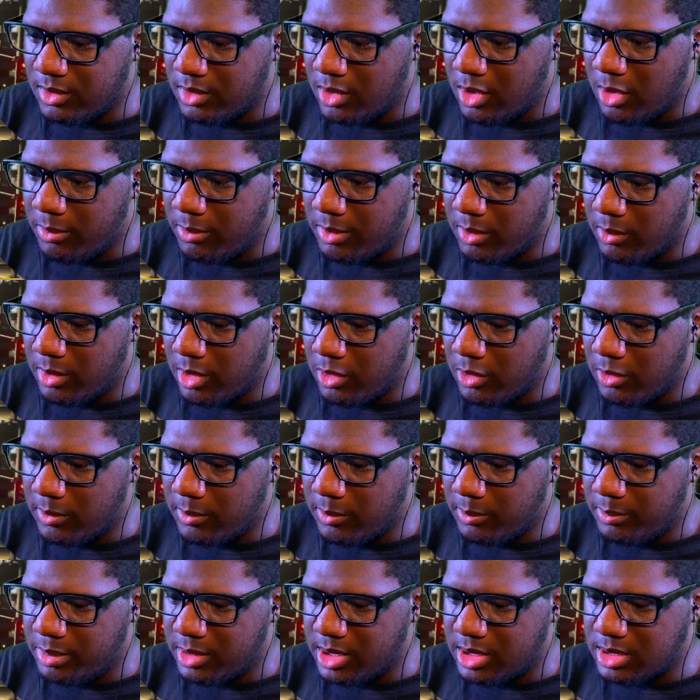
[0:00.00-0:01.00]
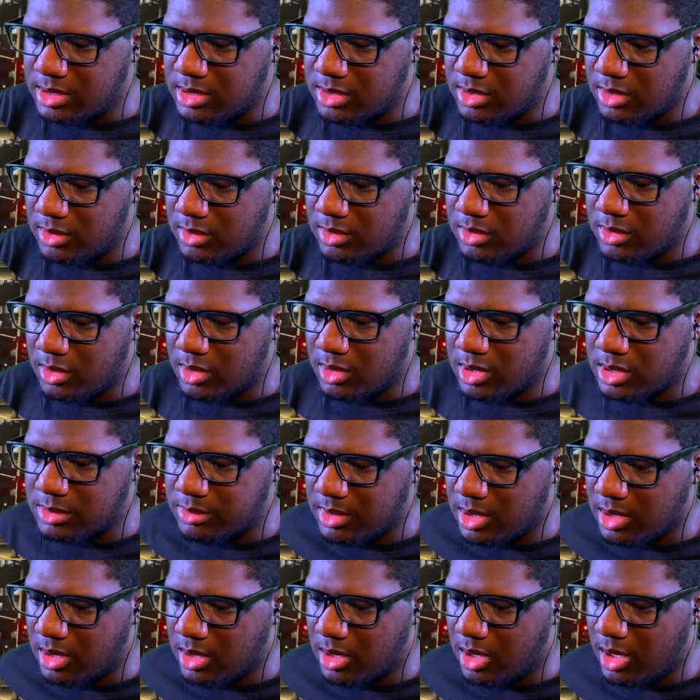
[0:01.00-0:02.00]
Open road, please, towards
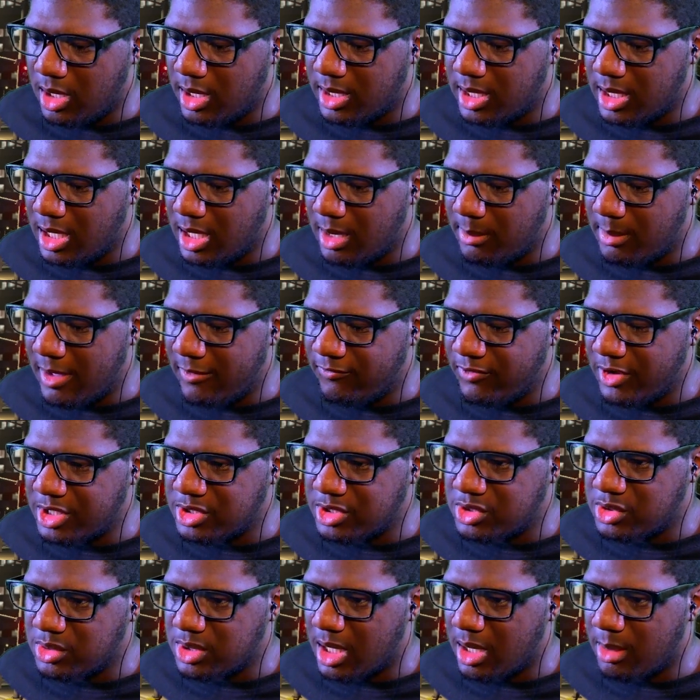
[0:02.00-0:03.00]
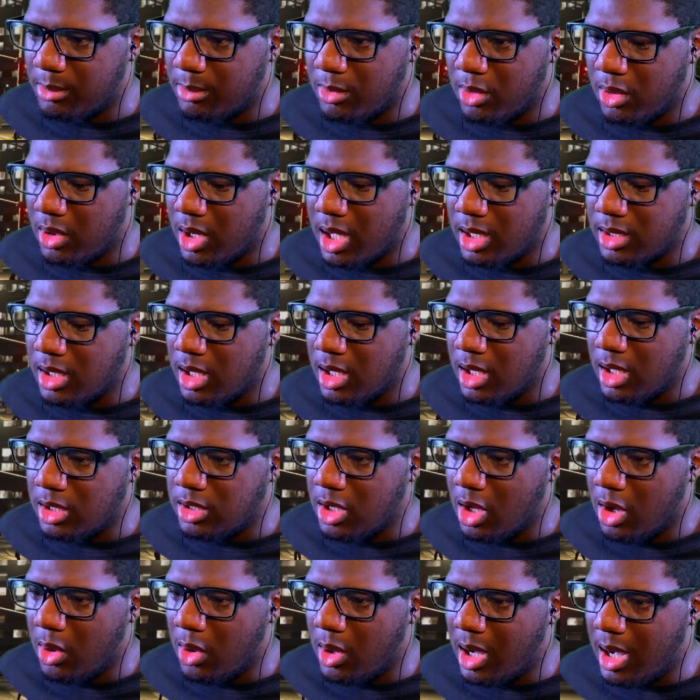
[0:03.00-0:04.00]
me. Uh, get out my face, you damn moron.
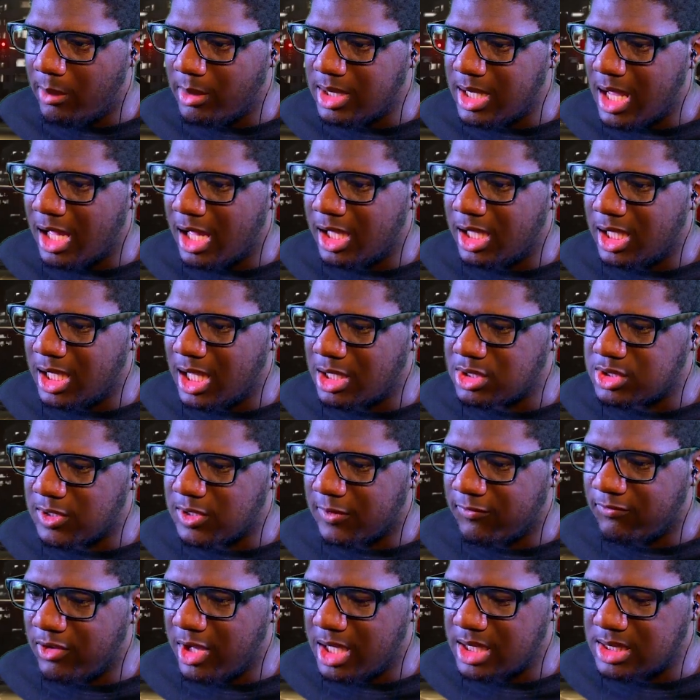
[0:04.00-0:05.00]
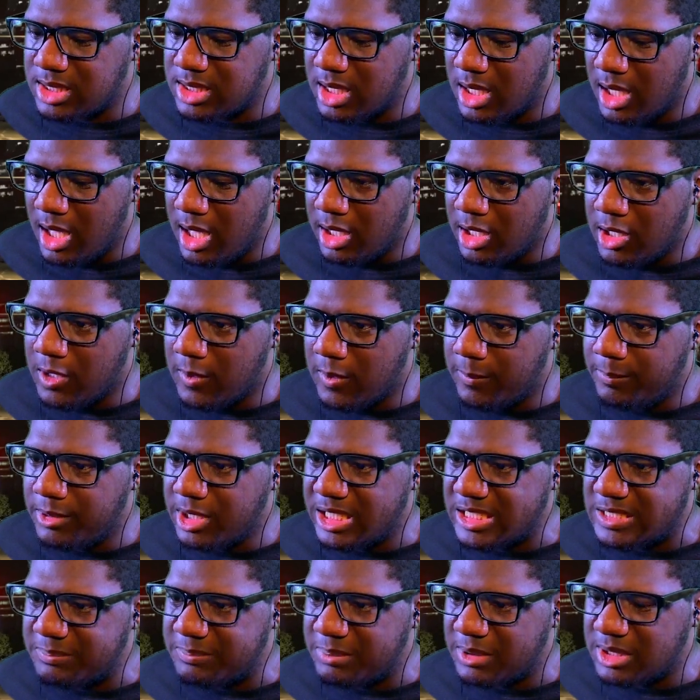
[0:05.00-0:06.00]
No, I would not get out your face. Can you
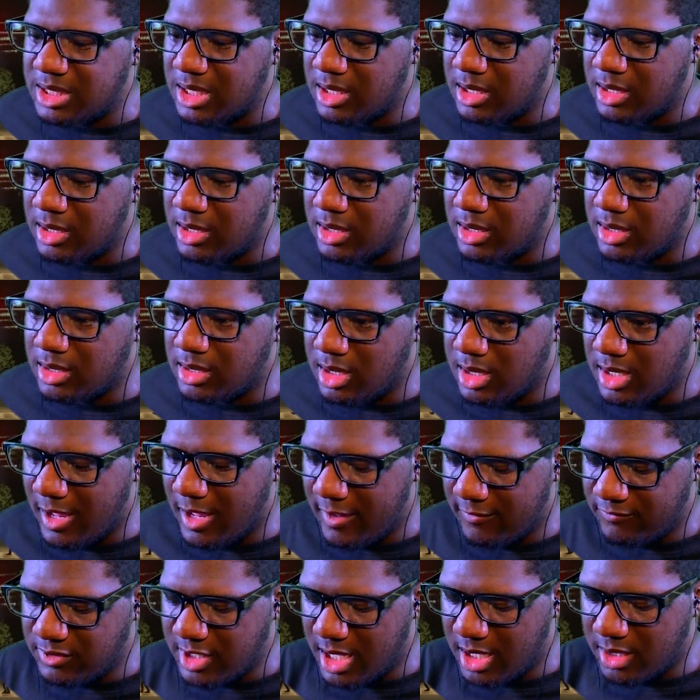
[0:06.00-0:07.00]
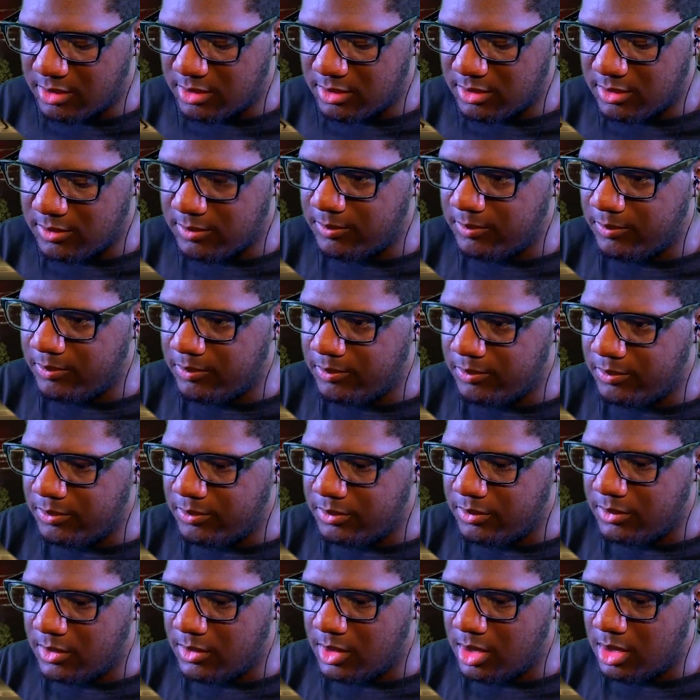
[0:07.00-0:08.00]
please put the, the knife down?
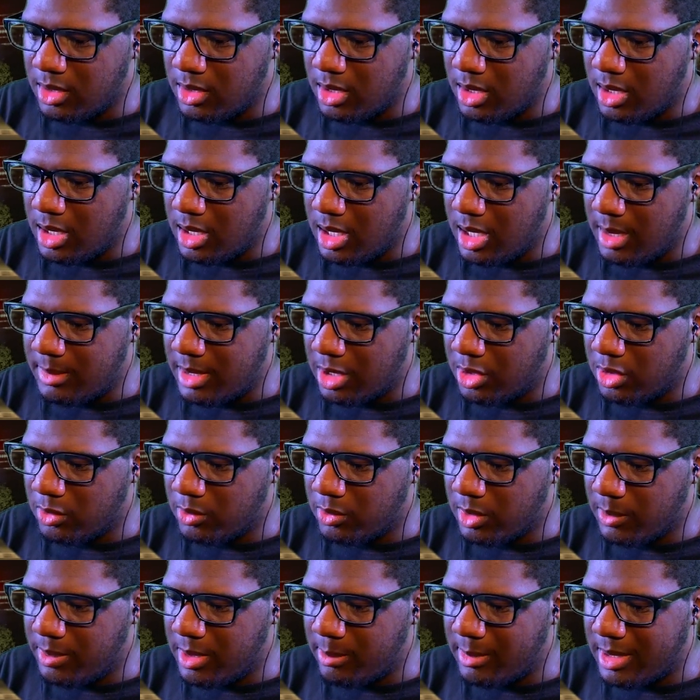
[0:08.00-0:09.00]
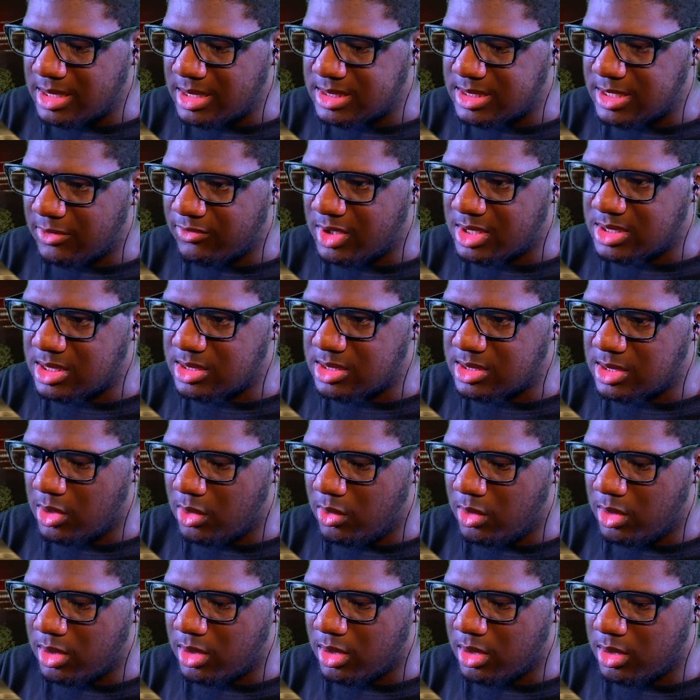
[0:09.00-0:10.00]
I'm not going to repeat myself. This is an
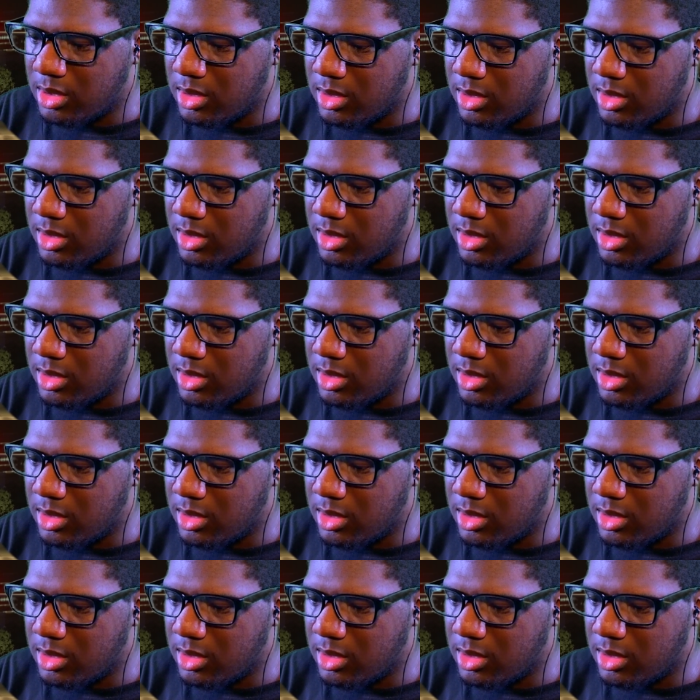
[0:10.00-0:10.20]
order.